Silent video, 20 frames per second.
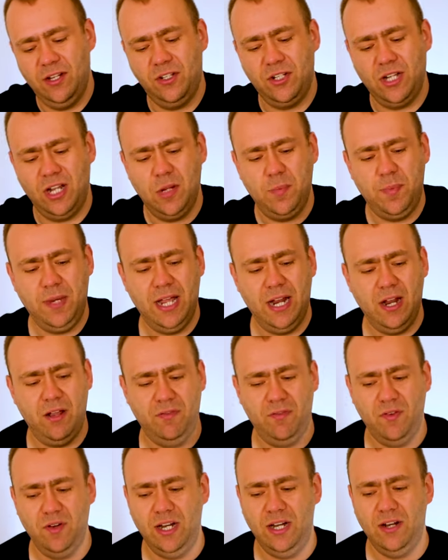shut the piano
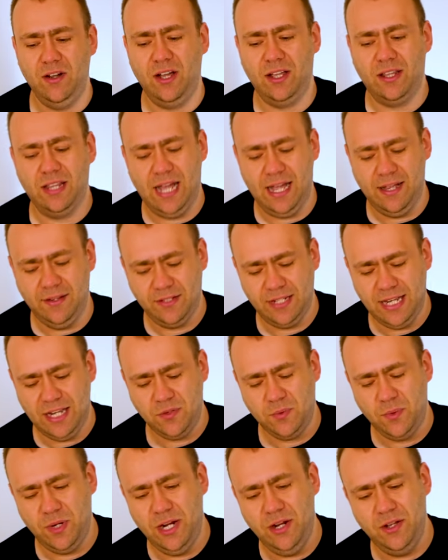fully like that so
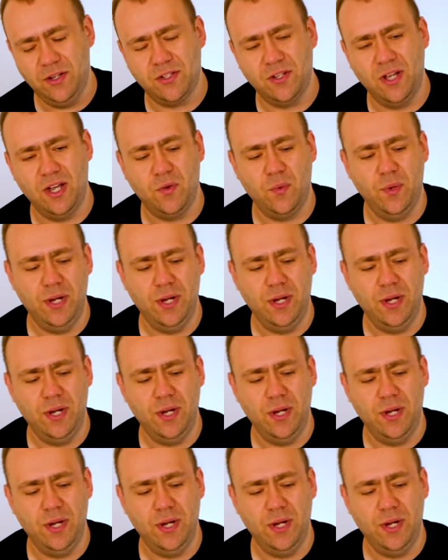that's what it looks like